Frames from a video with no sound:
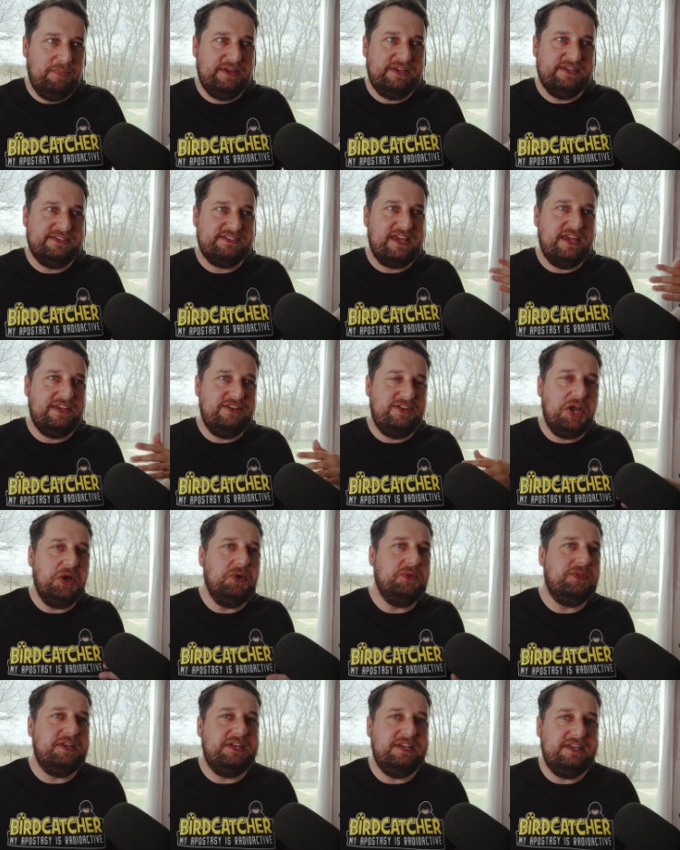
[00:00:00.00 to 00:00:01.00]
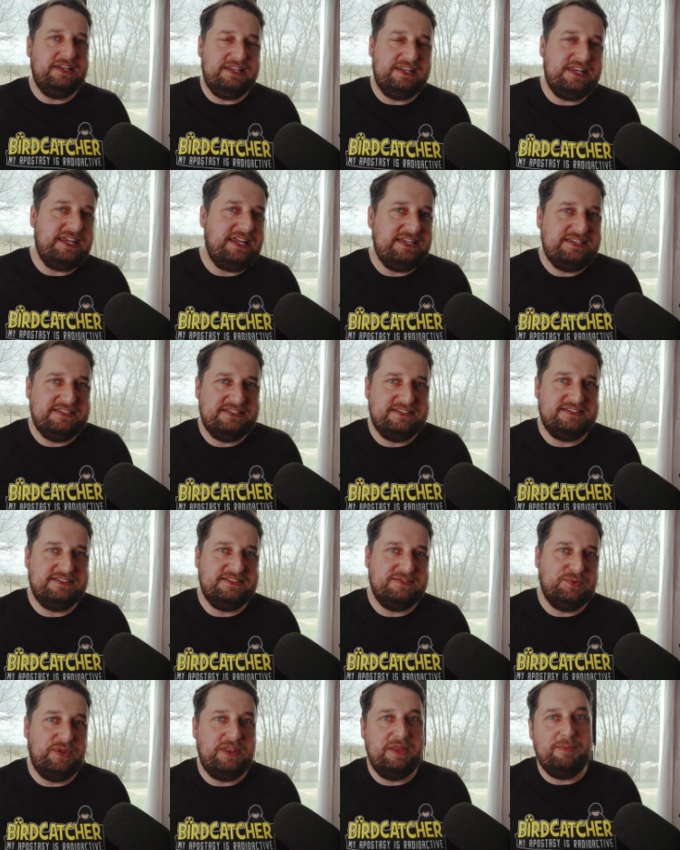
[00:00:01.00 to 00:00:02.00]
because I know that at
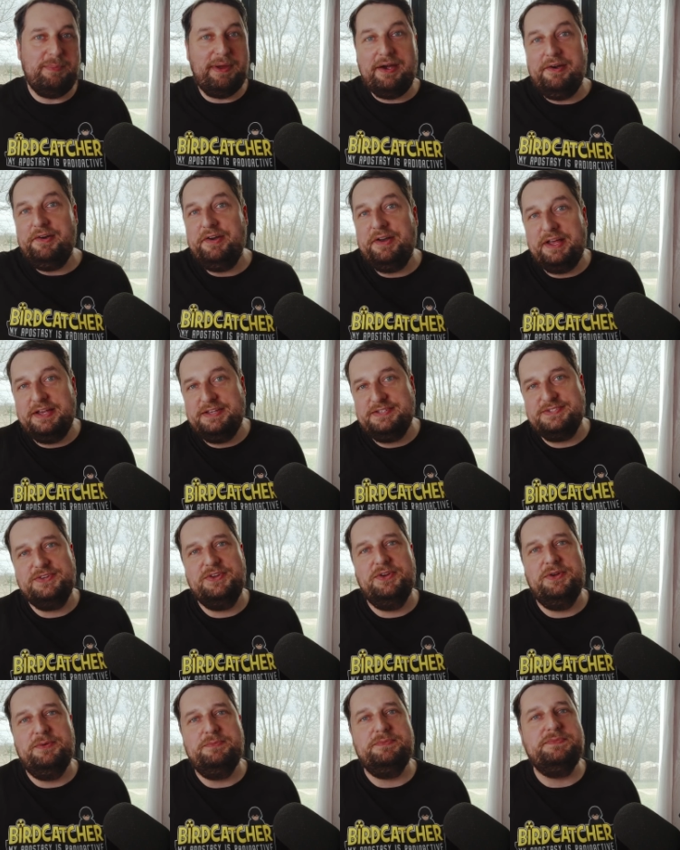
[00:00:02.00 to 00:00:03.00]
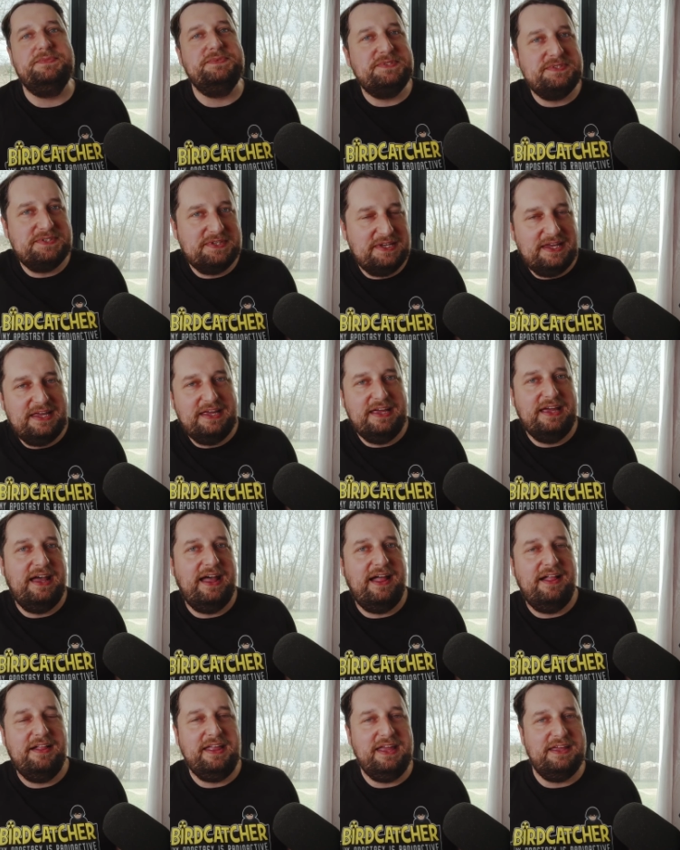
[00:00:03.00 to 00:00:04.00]
least when the paradise comes,
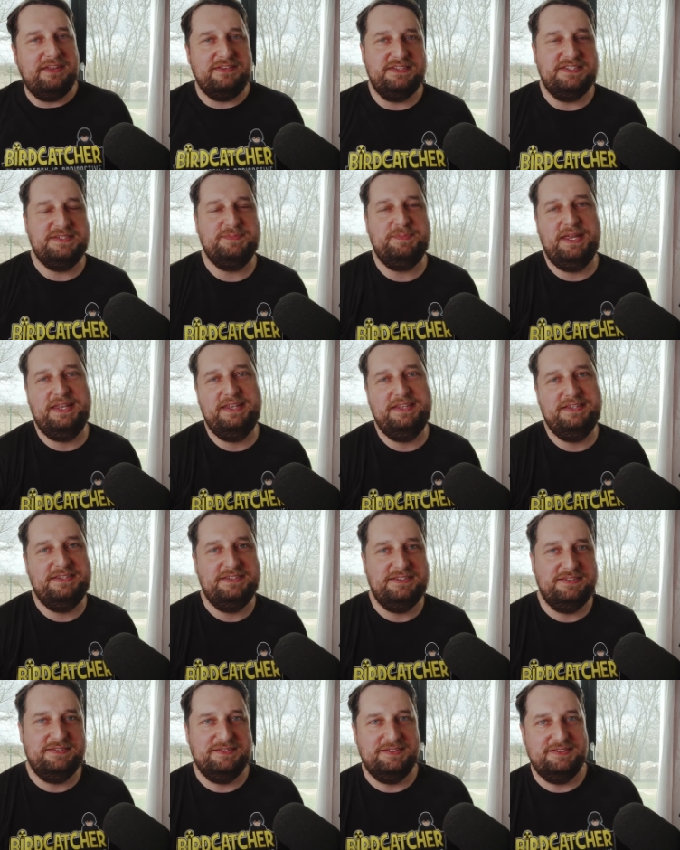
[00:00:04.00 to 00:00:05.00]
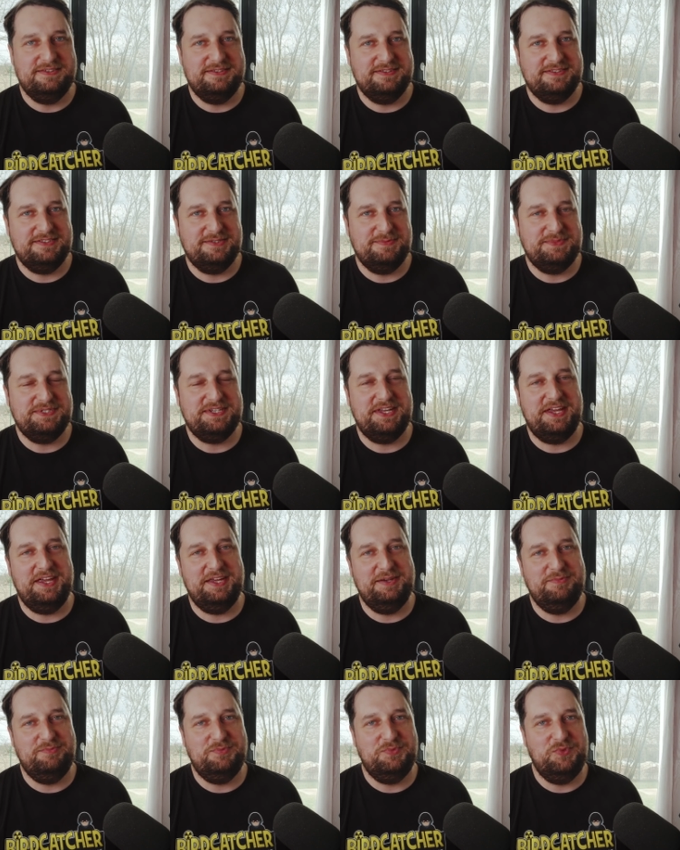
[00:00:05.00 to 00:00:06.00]
I'll get to spend some
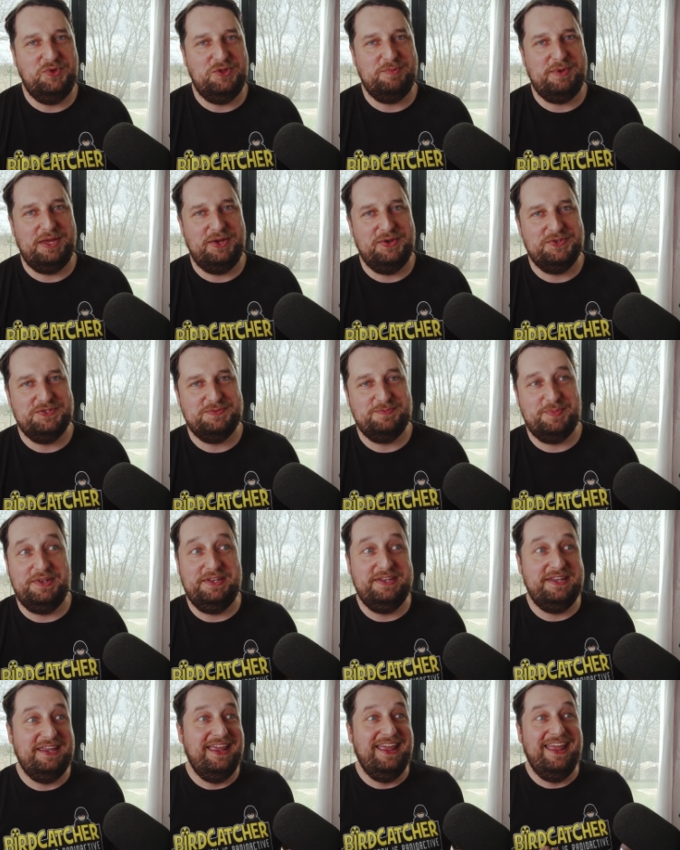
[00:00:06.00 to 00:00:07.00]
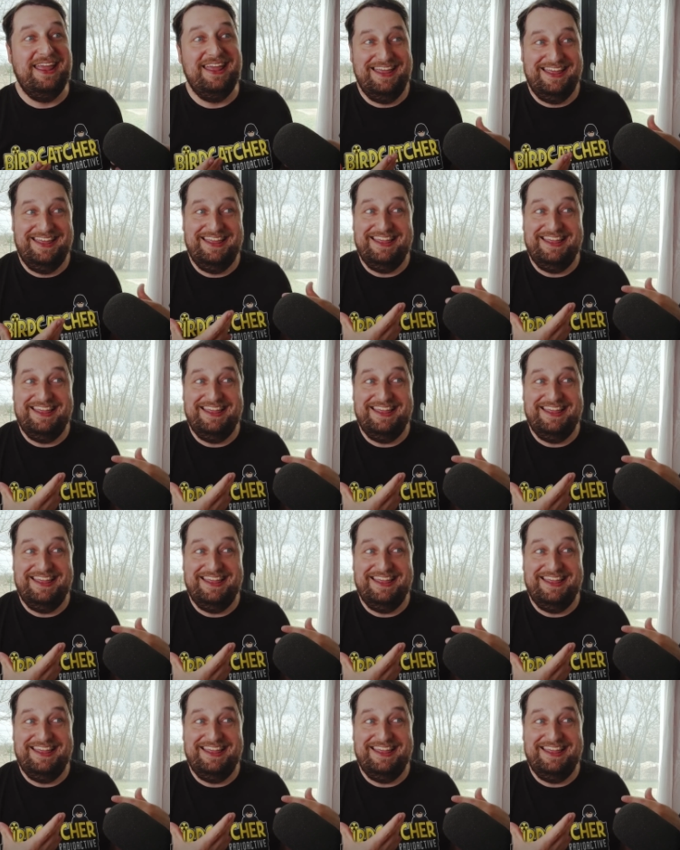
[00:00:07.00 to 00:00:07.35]
time with my husband.